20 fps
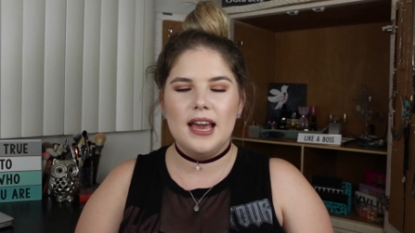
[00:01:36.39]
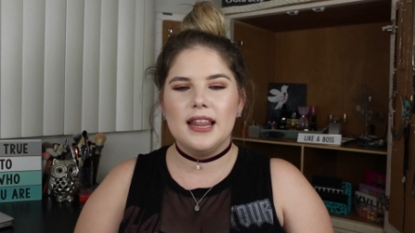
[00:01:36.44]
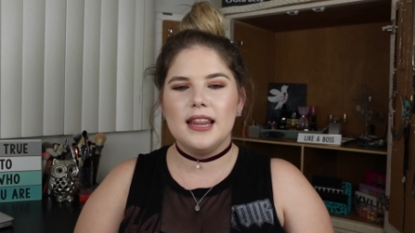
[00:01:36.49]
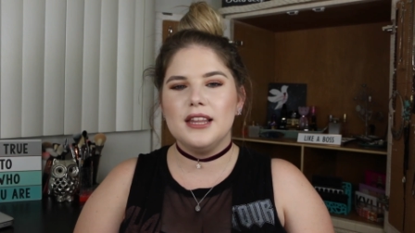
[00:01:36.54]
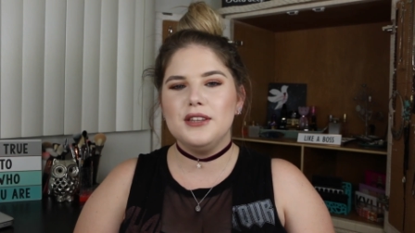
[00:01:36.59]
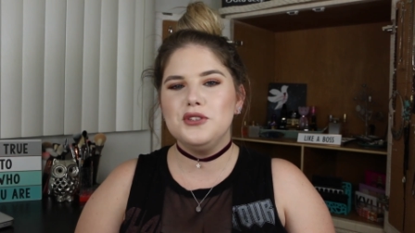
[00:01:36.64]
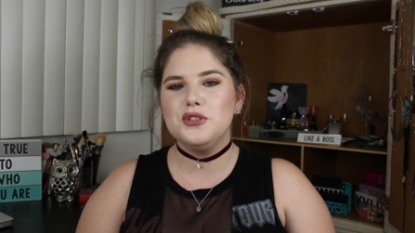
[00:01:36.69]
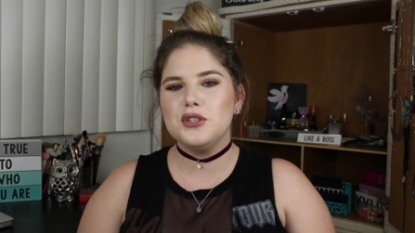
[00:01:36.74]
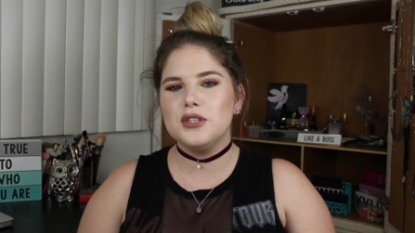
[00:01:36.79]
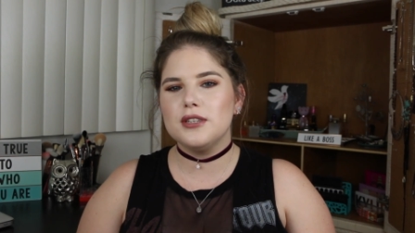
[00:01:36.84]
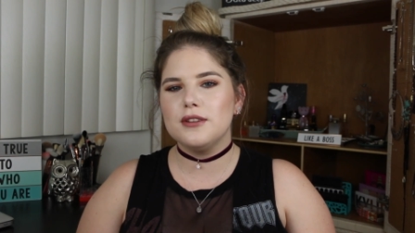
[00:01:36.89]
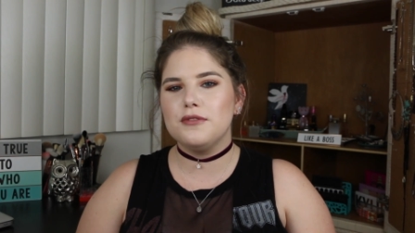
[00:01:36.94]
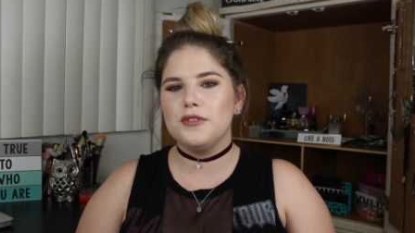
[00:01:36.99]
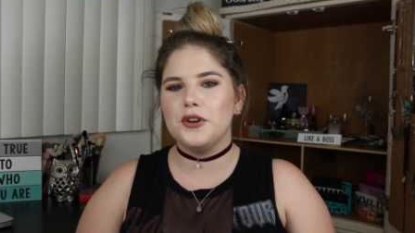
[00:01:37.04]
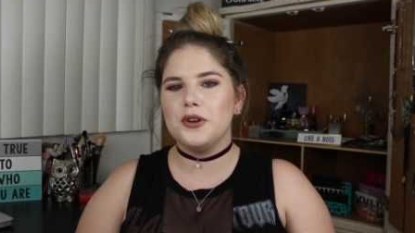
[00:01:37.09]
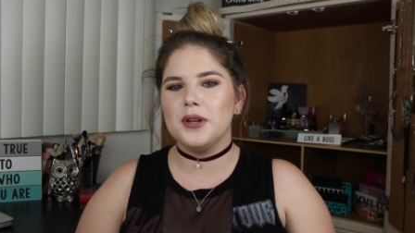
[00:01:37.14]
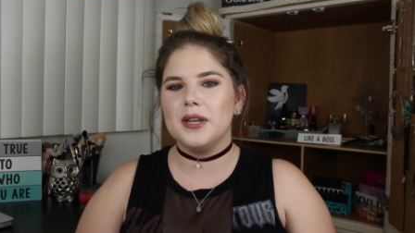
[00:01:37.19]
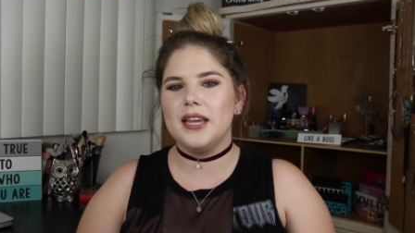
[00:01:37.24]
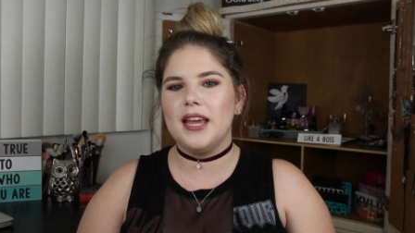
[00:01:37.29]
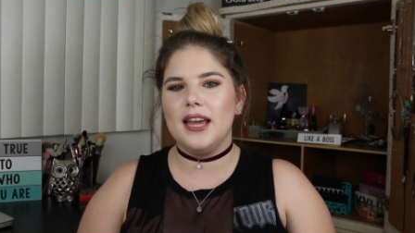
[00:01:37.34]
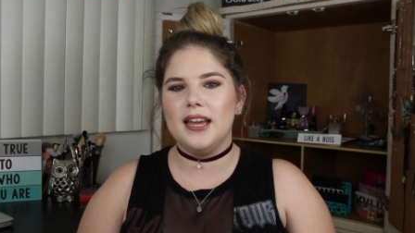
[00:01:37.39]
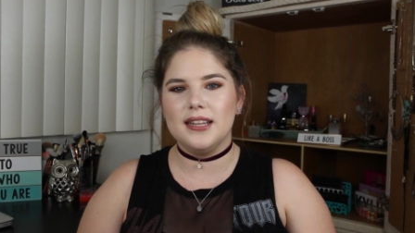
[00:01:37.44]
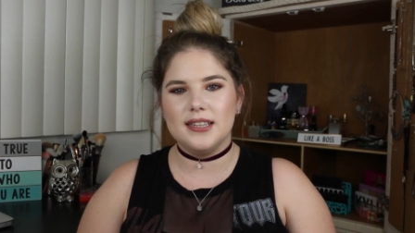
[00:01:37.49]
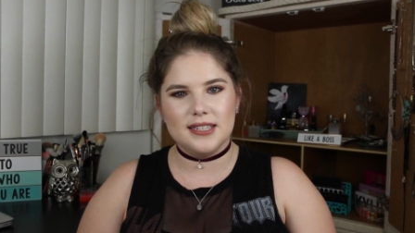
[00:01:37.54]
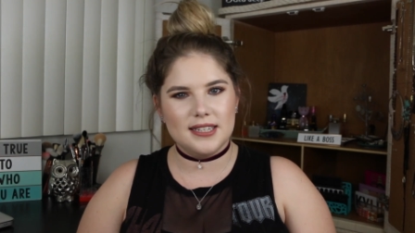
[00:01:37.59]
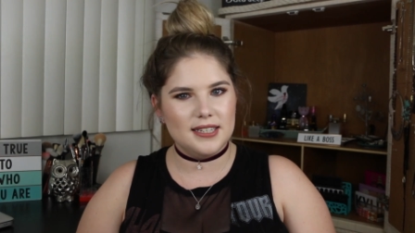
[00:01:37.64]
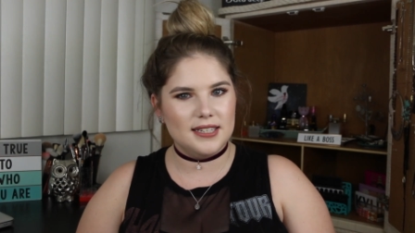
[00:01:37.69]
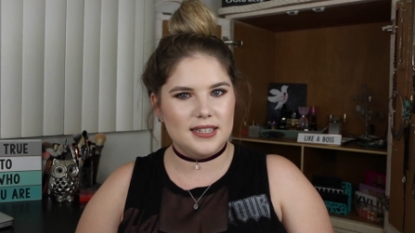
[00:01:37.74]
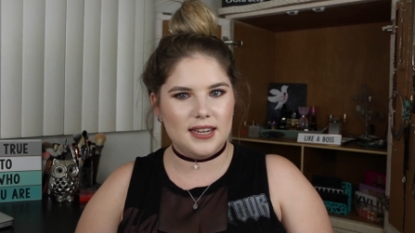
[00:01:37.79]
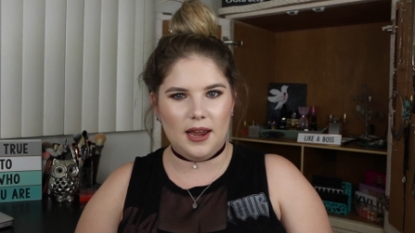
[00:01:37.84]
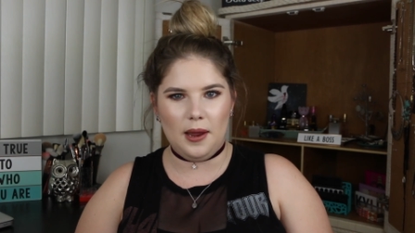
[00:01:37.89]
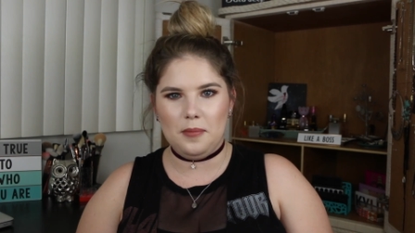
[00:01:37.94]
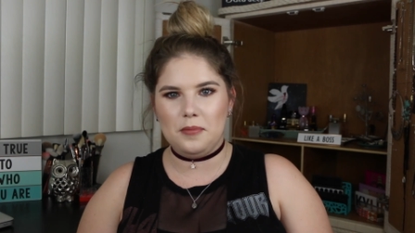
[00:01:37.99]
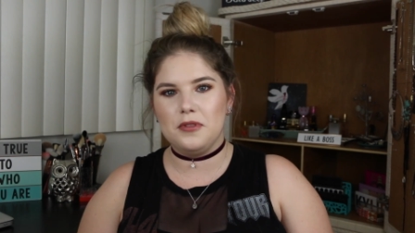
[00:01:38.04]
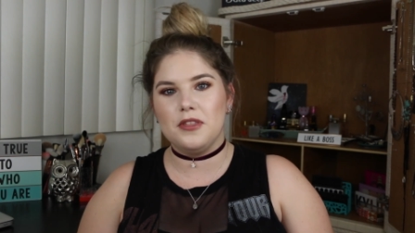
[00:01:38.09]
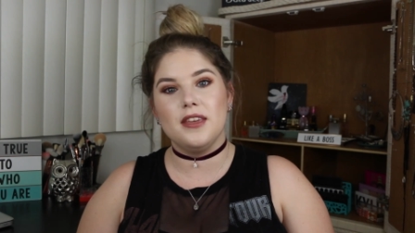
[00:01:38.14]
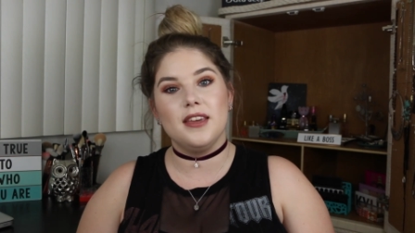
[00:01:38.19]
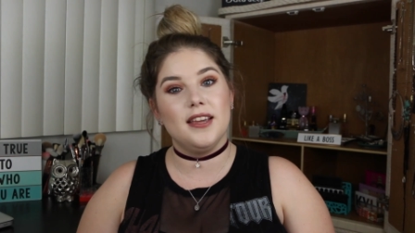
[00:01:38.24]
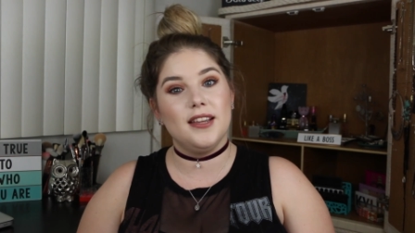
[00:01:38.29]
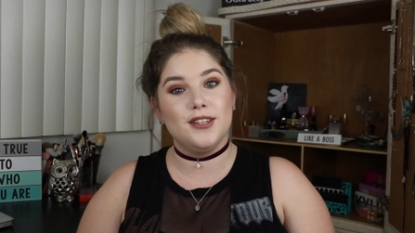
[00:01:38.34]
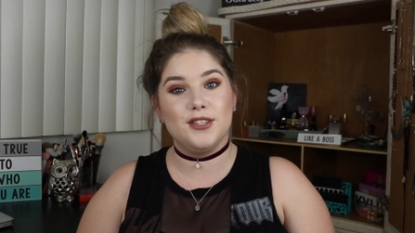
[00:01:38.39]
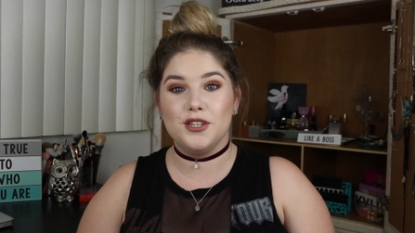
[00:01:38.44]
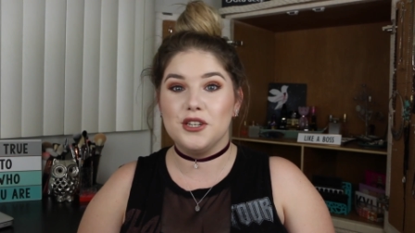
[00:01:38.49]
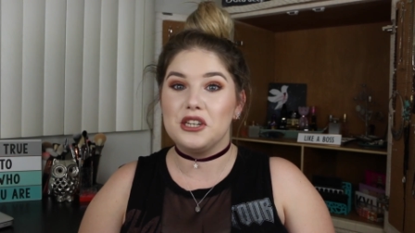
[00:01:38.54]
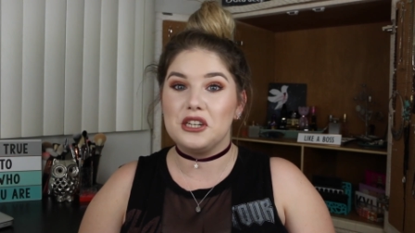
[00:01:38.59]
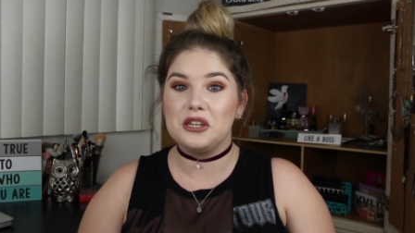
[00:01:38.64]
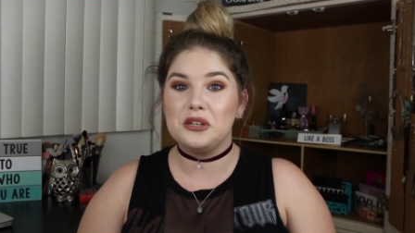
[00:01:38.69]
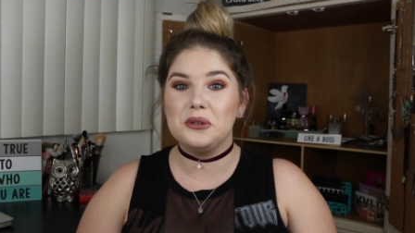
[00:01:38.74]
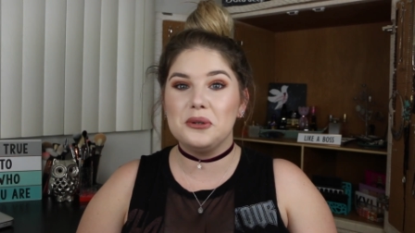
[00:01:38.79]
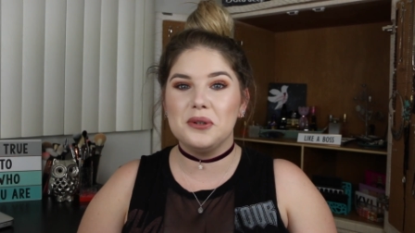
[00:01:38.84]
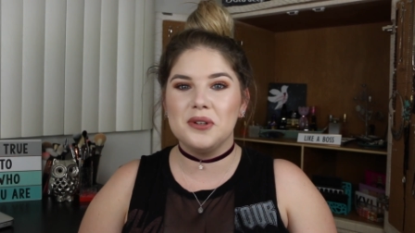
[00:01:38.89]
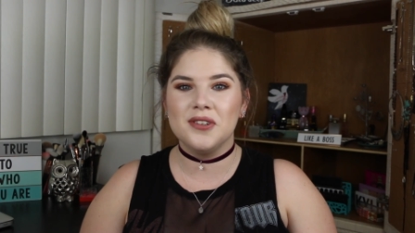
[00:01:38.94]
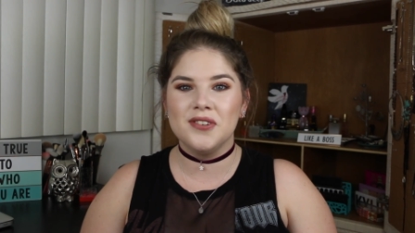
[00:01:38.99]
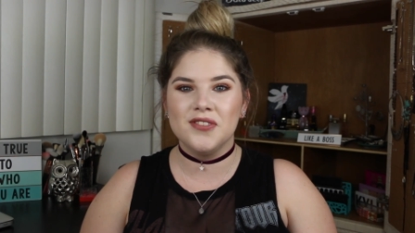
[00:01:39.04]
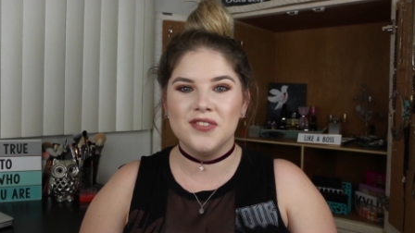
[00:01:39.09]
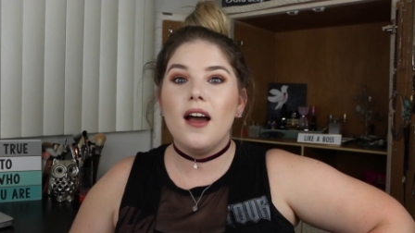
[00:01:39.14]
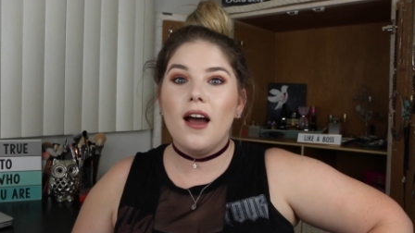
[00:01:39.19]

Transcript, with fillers: That's just a very Gansey type thing to do.